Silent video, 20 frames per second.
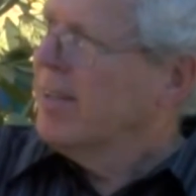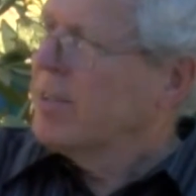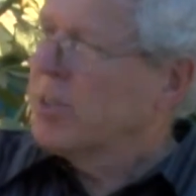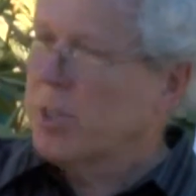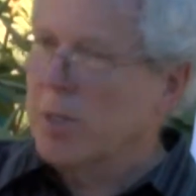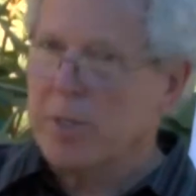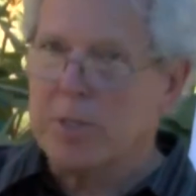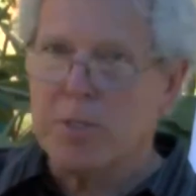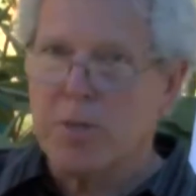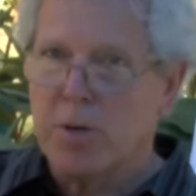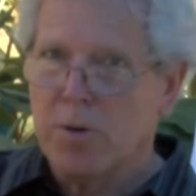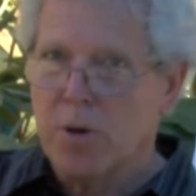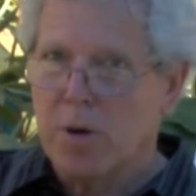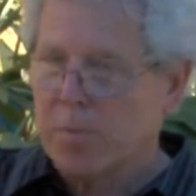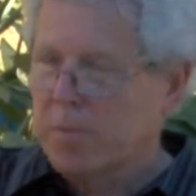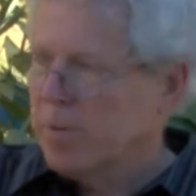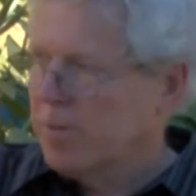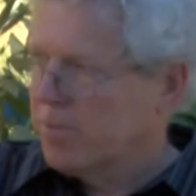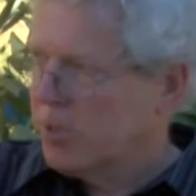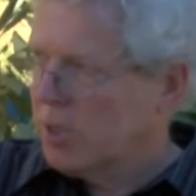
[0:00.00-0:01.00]
So there's no
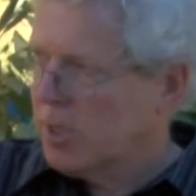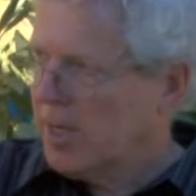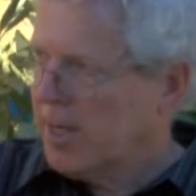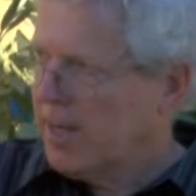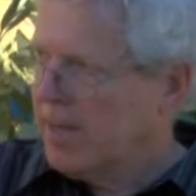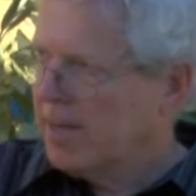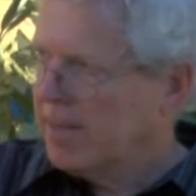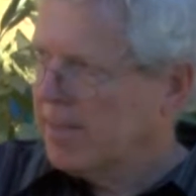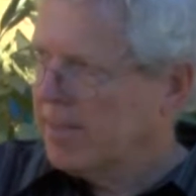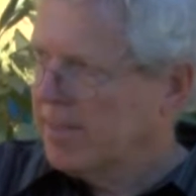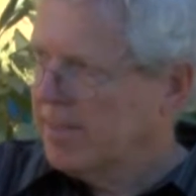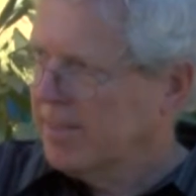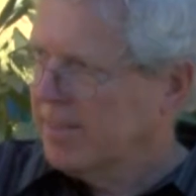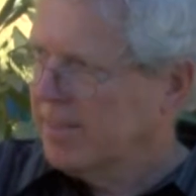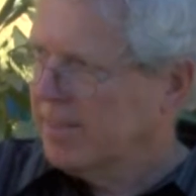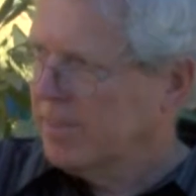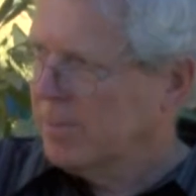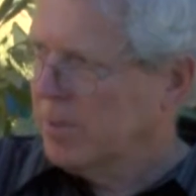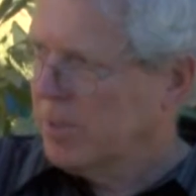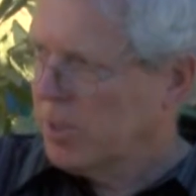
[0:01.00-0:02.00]
hope of scanning,
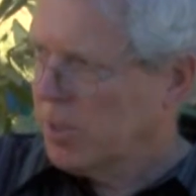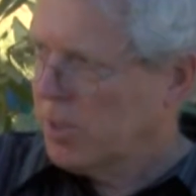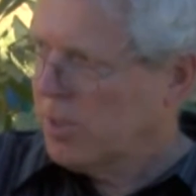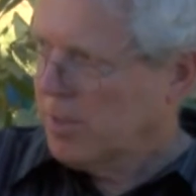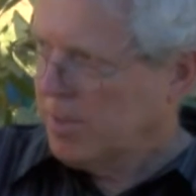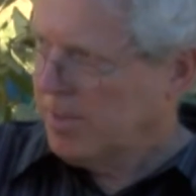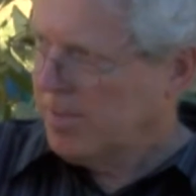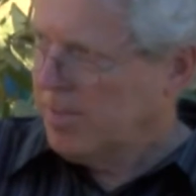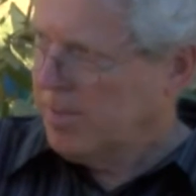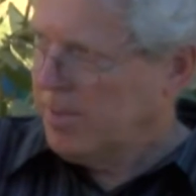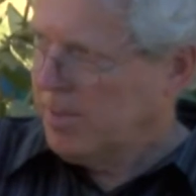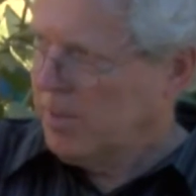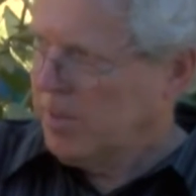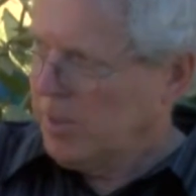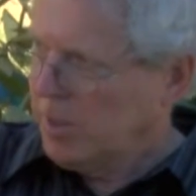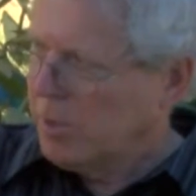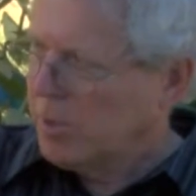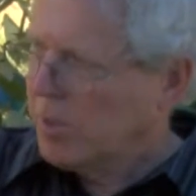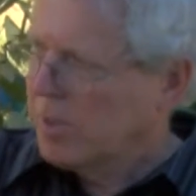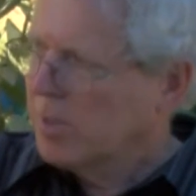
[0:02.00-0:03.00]
which
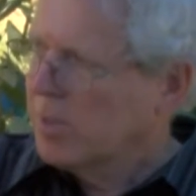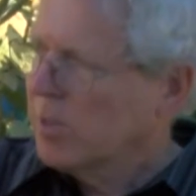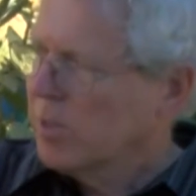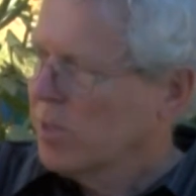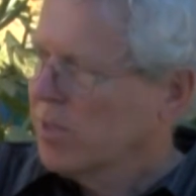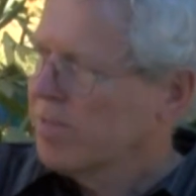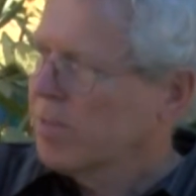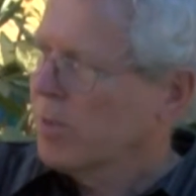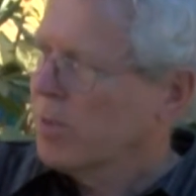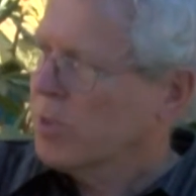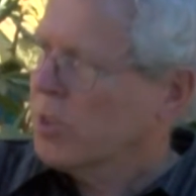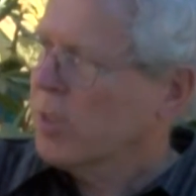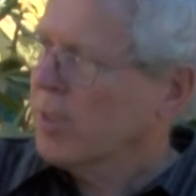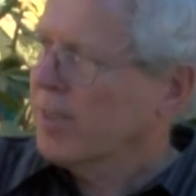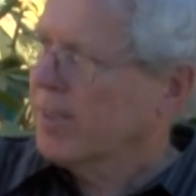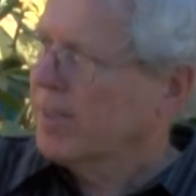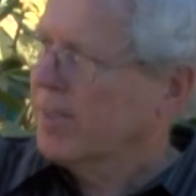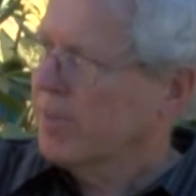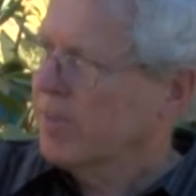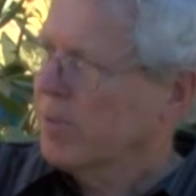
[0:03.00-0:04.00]
you could do if it was
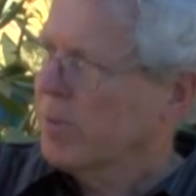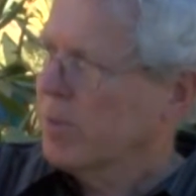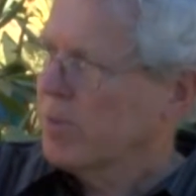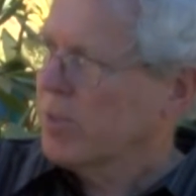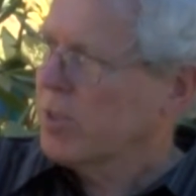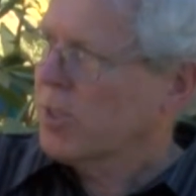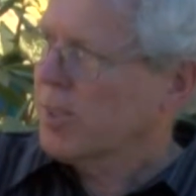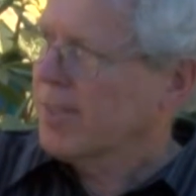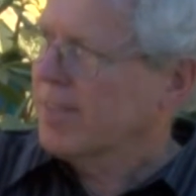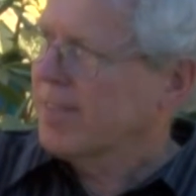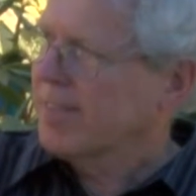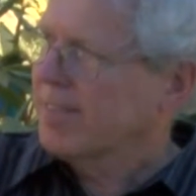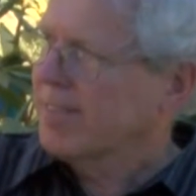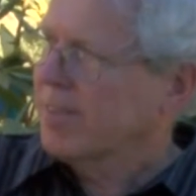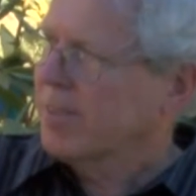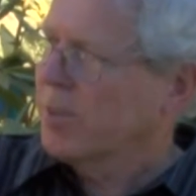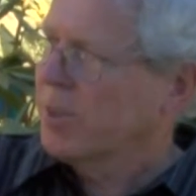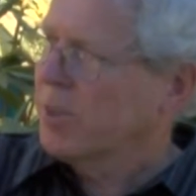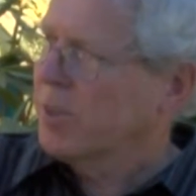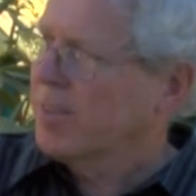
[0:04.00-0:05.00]

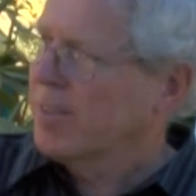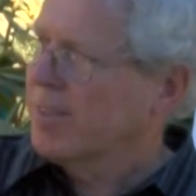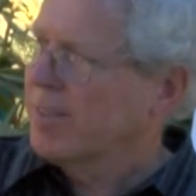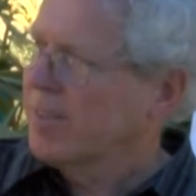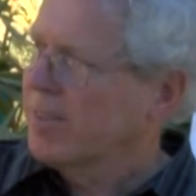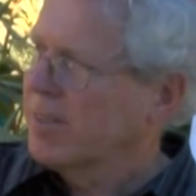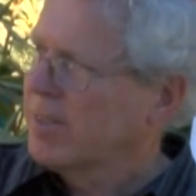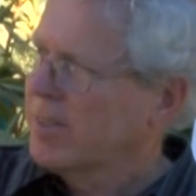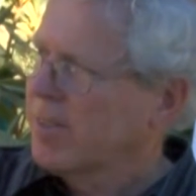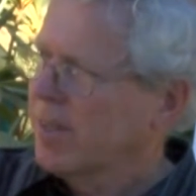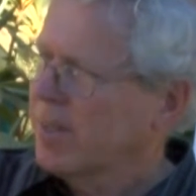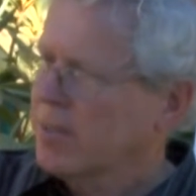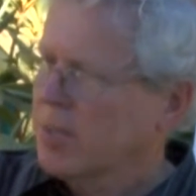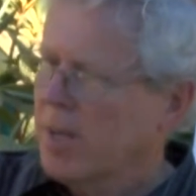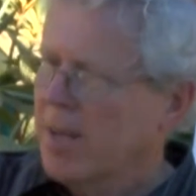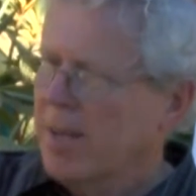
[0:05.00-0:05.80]
good text,